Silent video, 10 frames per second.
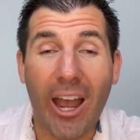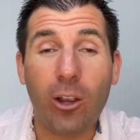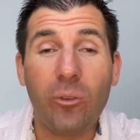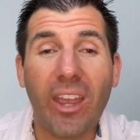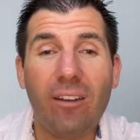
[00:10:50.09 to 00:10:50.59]
I
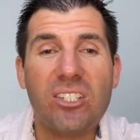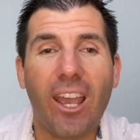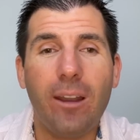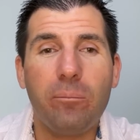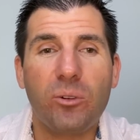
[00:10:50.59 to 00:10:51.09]
only have
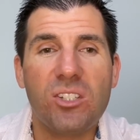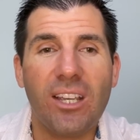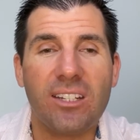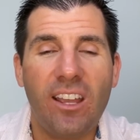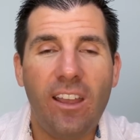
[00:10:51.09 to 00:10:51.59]

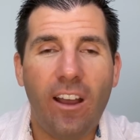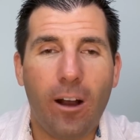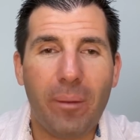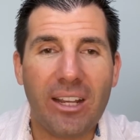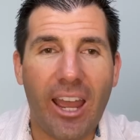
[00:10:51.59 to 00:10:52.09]
10% of my